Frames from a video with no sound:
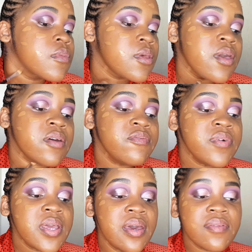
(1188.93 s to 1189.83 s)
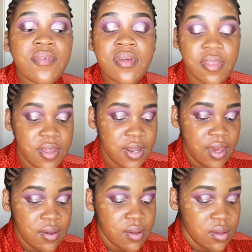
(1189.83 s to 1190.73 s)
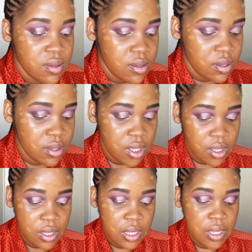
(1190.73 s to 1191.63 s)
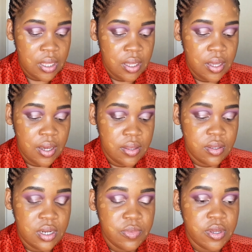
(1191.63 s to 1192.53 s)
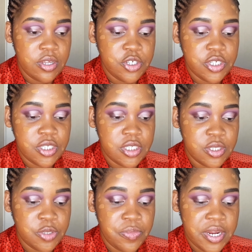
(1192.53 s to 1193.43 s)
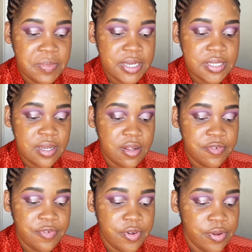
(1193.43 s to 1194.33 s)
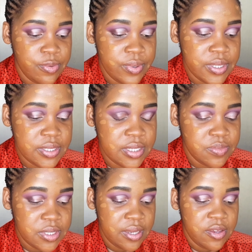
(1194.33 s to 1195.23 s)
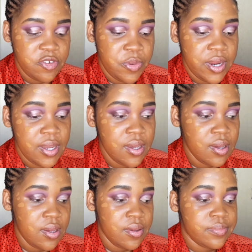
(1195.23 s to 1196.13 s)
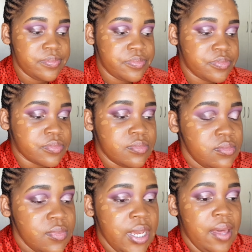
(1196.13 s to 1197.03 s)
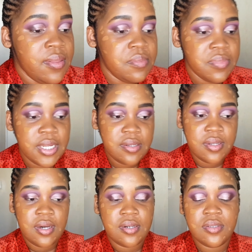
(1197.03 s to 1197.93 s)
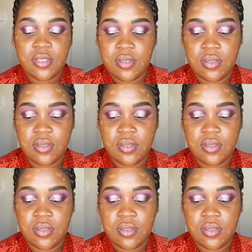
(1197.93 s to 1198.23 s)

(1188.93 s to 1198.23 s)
Can't forget the neck. And then I'm gonna just spray myself with some setting spray and then blend it out.